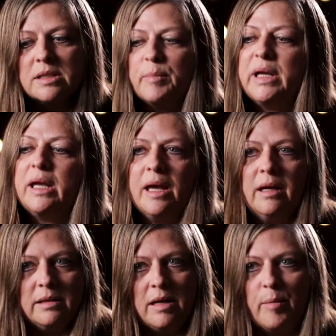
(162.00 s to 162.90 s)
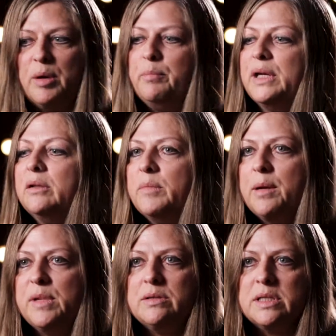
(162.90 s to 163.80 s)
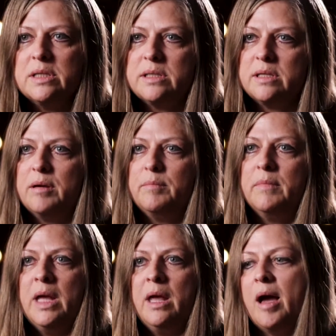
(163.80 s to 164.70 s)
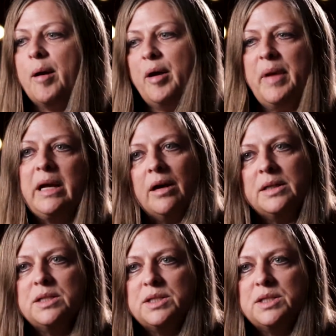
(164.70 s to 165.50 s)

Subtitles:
I'm gonna get healthy, I'm gonna build my immune system, I'm gonna make all these